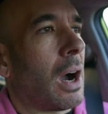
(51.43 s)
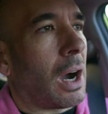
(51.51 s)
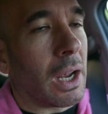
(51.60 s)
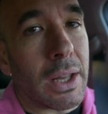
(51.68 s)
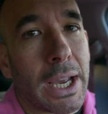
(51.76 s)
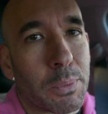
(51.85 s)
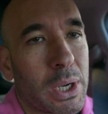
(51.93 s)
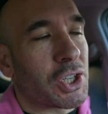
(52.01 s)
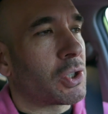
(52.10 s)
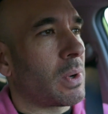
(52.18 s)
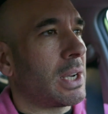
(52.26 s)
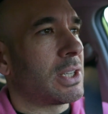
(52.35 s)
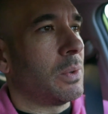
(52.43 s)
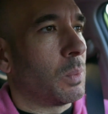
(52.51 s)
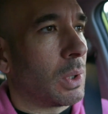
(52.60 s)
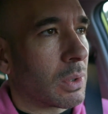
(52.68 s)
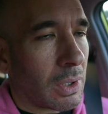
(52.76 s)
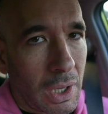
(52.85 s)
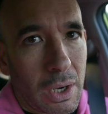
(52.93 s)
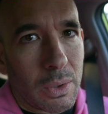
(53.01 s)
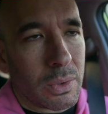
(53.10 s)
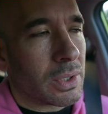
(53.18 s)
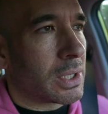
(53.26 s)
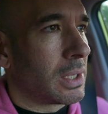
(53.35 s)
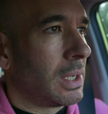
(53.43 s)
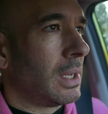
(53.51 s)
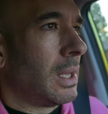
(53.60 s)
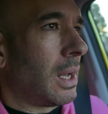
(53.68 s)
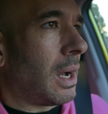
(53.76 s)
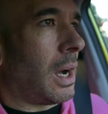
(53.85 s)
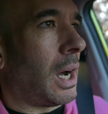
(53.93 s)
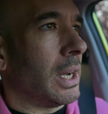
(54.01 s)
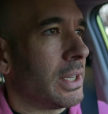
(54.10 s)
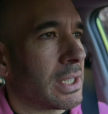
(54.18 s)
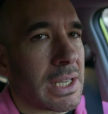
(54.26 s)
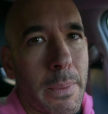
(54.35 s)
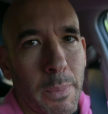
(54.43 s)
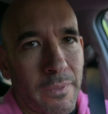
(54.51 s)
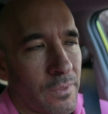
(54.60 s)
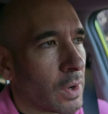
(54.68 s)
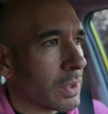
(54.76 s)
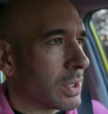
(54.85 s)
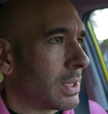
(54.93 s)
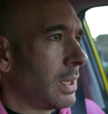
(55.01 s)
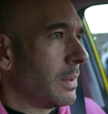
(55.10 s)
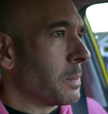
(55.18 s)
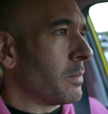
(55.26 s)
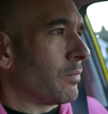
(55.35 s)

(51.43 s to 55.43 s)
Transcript: Online registration will close on December 1st.